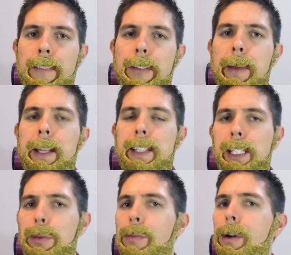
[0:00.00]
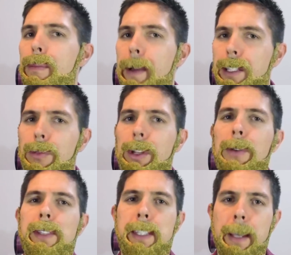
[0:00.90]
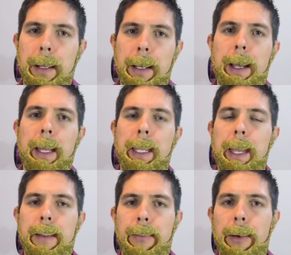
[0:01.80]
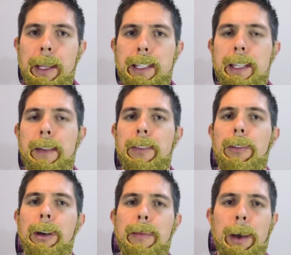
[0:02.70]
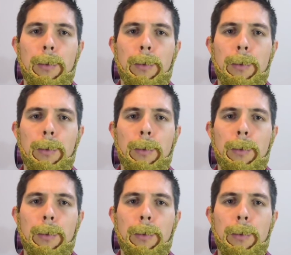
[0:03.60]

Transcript: For me, it takes my mind back to when I was younger and carefree and didn't have to worry about